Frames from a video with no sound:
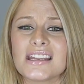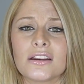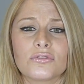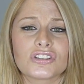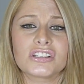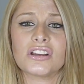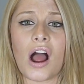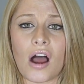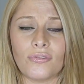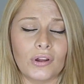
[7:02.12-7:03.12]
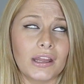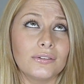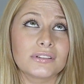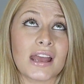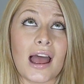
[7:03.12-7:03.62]
and it was just awful.
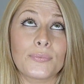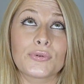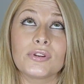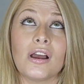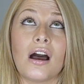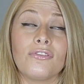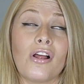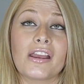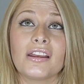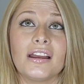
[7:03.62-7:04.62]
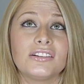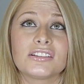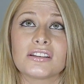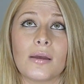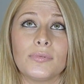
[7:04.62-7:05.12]
It was absolutely awful. I, I
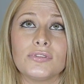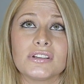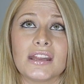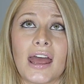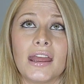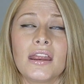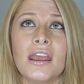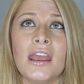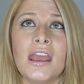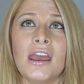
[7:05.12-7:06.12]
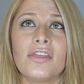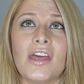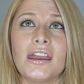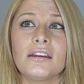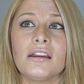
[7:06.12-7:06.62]
just stopped using that.
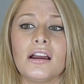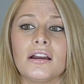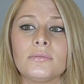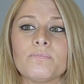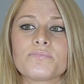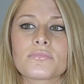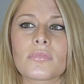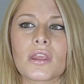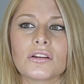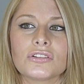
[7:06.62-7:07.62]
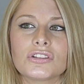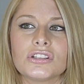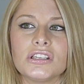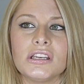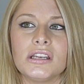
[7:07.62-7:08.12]
Then um,
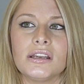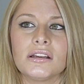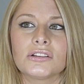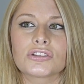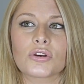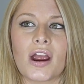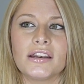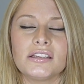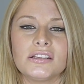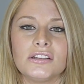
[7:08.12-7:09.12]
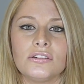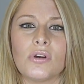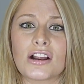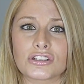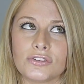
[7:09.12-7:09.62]
she tried to,
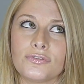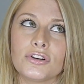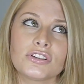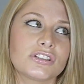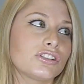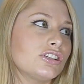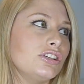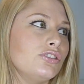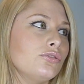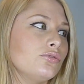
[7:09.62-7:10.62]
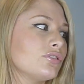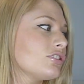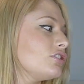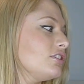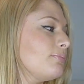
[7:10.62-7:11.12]
actually first she
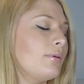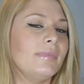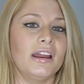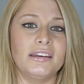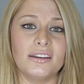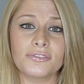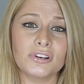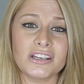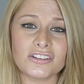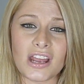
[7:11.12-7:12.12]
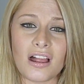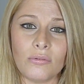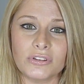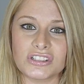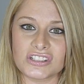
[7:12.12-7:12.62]
used, she put me on Differin
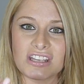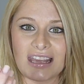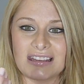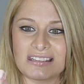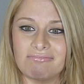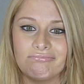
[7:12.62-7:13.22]
gel, which is like a